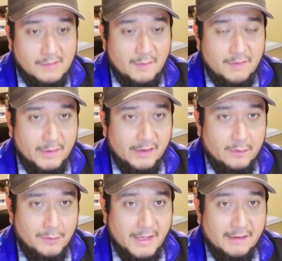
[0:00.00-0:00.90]
Maybe somebody
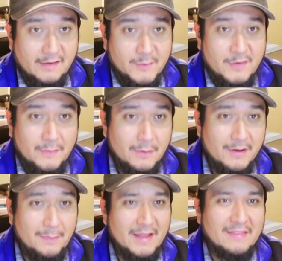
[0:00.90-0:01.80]
donated this before
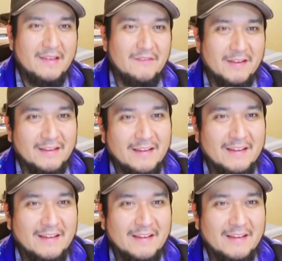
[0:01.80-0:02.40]
the pandemic.